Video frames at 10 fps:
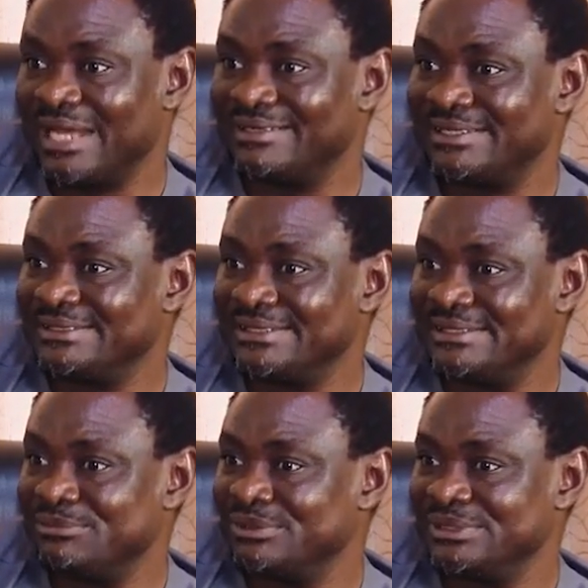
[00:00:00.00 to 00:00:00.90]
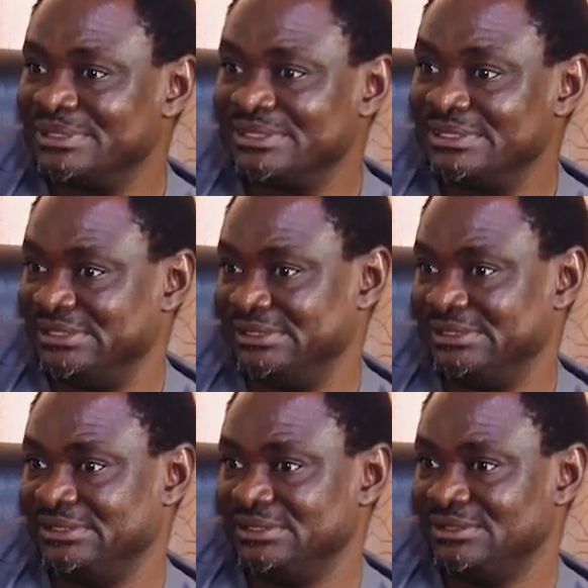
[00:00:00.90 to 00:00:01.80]
address anybody's
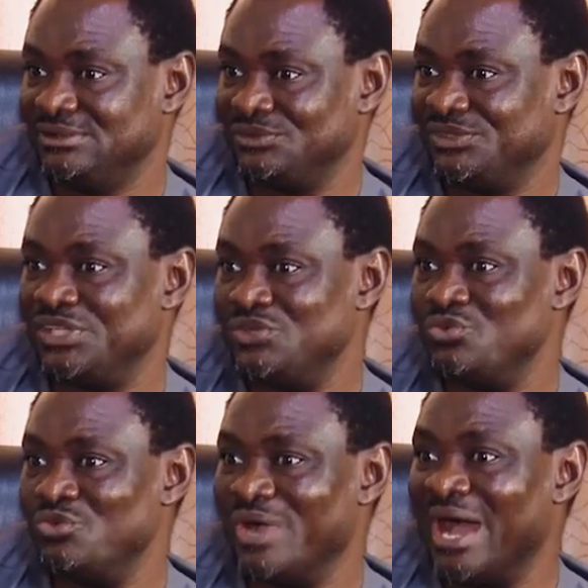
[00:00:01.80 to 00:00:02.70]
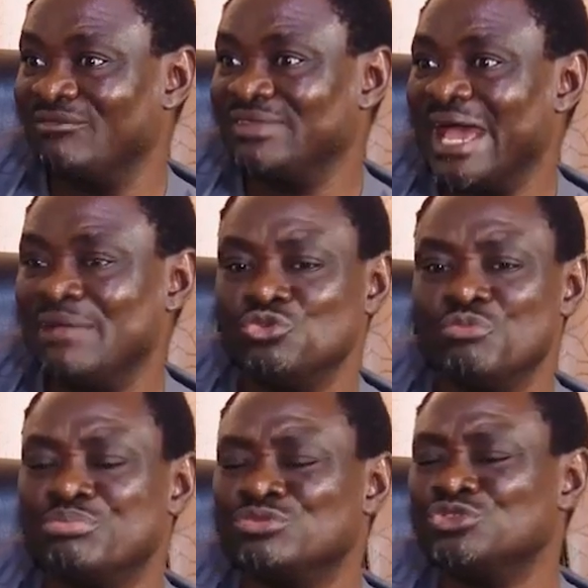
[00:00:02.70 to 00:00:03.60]
needs to say you have time to
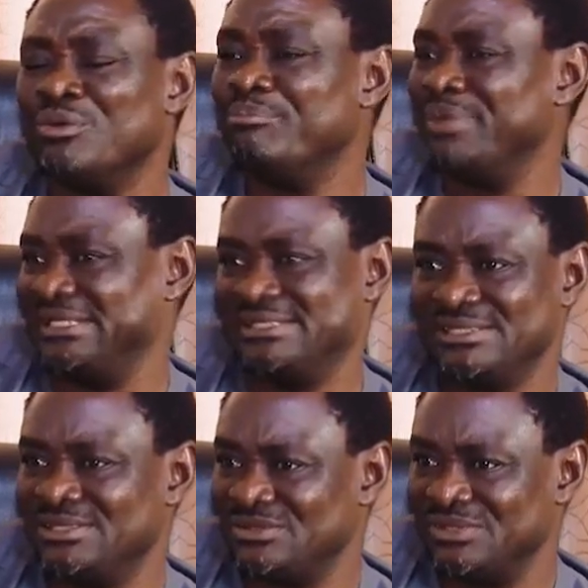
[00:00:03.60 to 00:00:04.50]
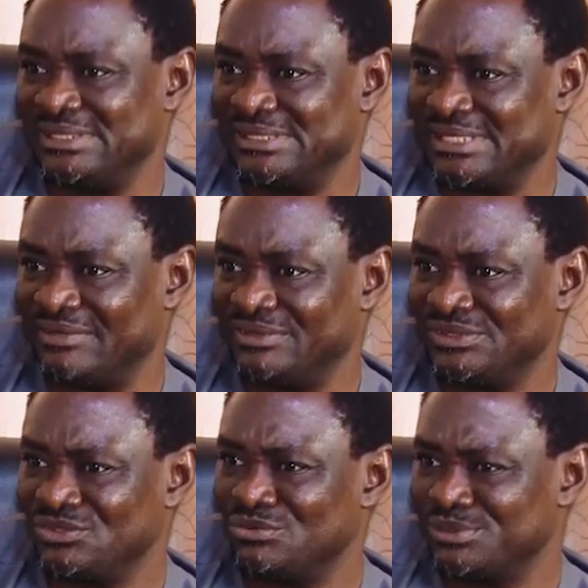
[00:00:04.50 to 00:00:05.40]
put your best into the service.
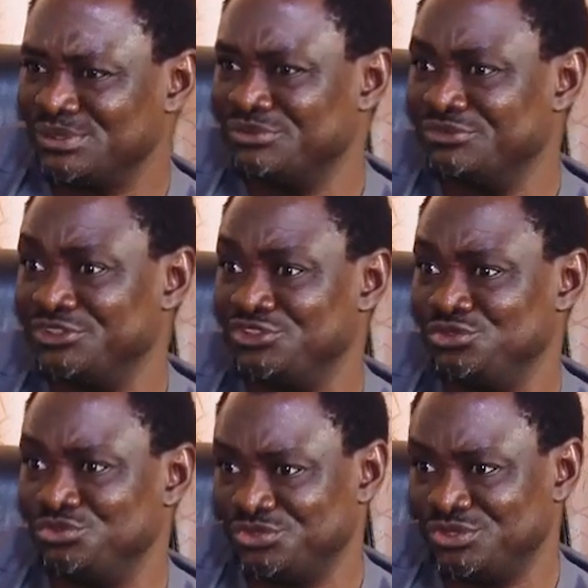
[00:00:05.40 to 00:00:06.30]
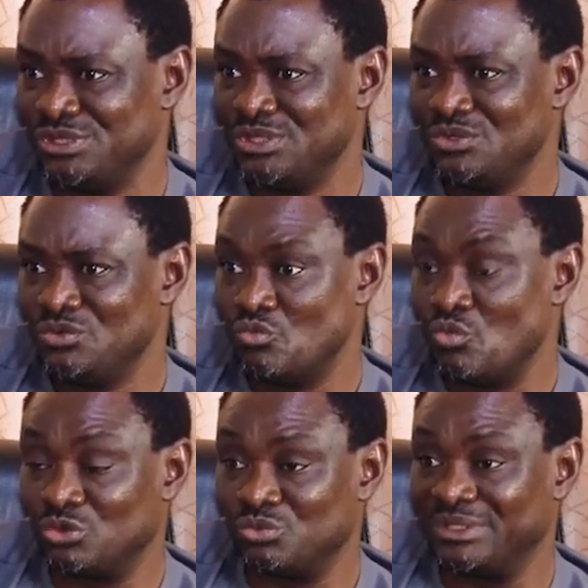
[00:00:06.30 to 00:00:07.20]
So we will reduce
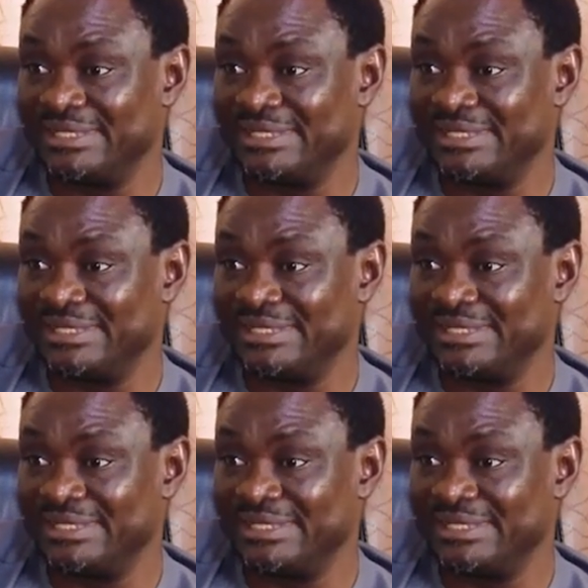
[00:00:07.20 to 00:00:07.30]
what we